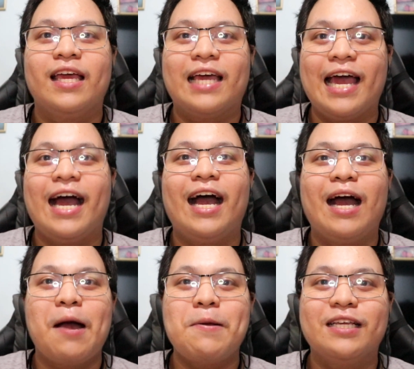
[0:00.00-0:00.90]
Kaya,
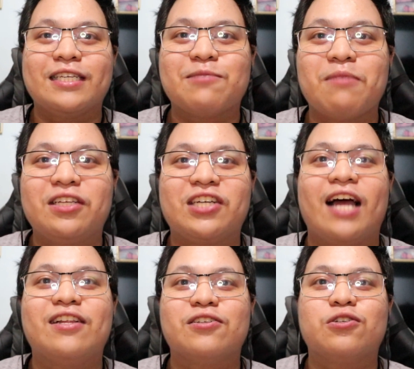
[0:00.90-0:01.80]
this is my
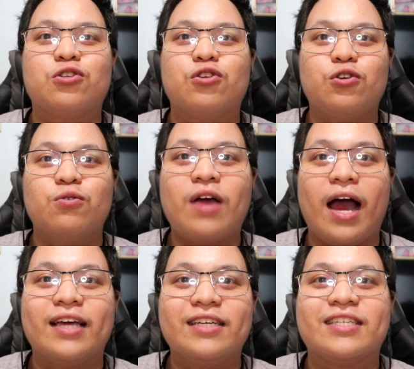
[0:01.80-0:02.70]
challenge to you
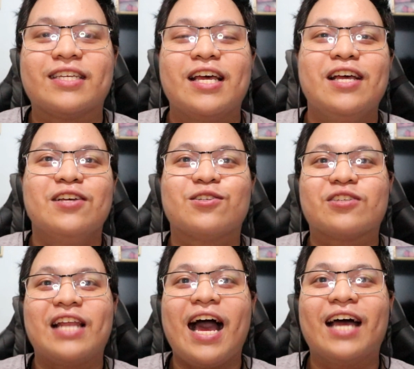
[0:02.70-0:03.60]
guys. So,
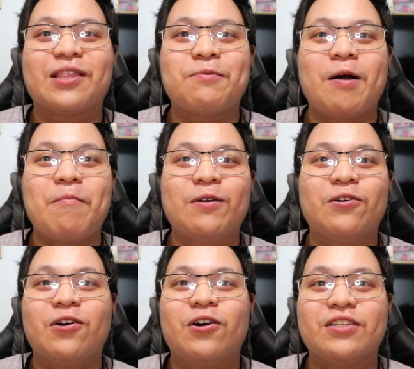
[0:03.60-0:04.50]
sa lahat ng mga
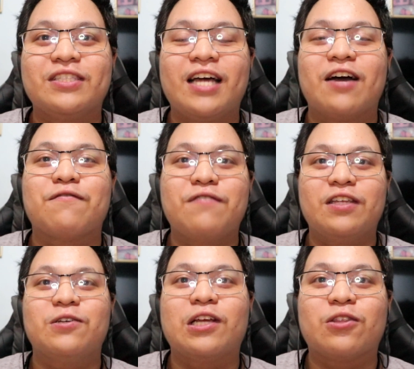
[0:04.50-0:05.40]
manonood ng
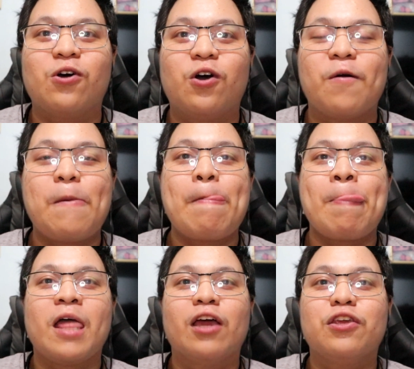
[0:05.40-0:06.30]
video na to,
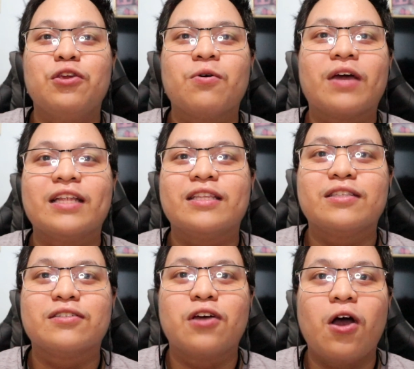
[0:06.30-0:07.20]
you
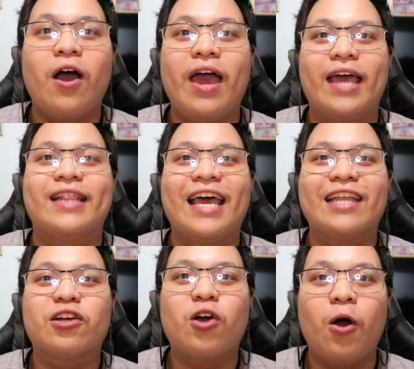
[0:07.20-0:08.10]
can go ahead
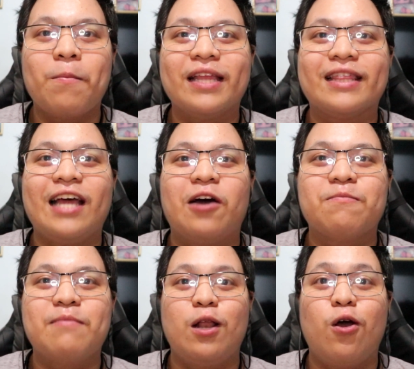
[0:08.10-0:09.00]
and comment
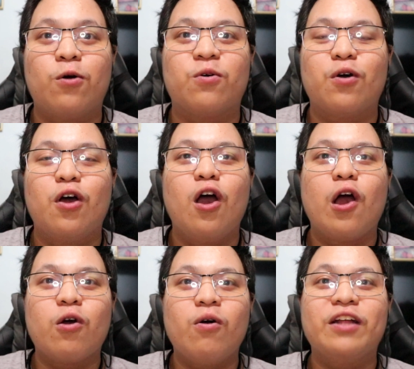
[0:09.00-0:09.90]
down below
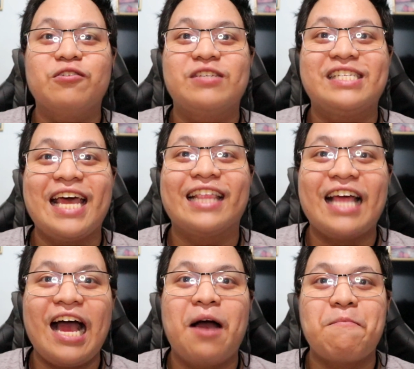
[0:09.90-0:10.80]
kung anong
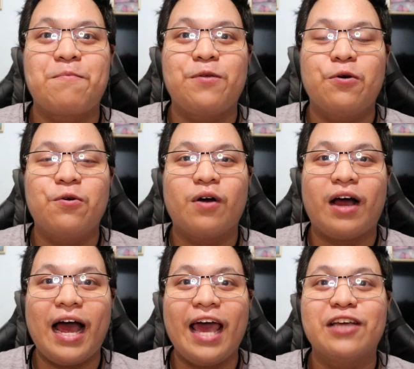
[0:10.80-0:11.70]
setup yung
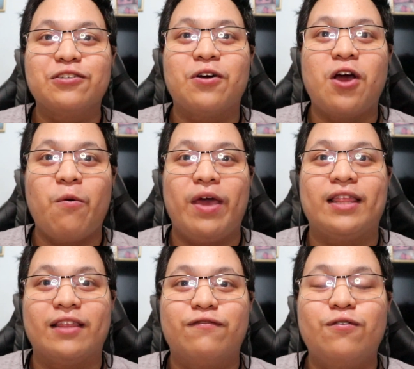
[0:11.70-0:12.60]
kaya nyong gawin.